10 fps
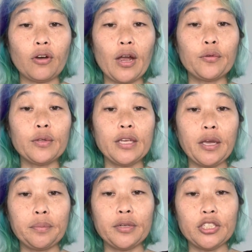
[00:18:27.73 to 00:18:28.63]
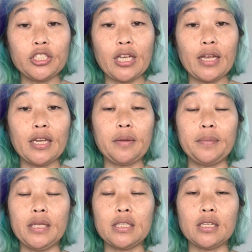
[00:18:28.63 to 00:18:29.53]
I really appreciate it. It
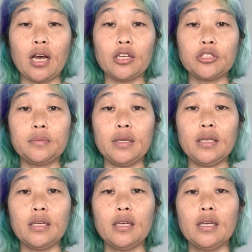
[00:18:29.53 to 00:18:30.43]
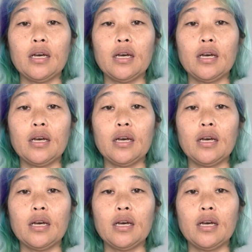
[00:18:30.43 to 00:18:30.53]
means a lot to me.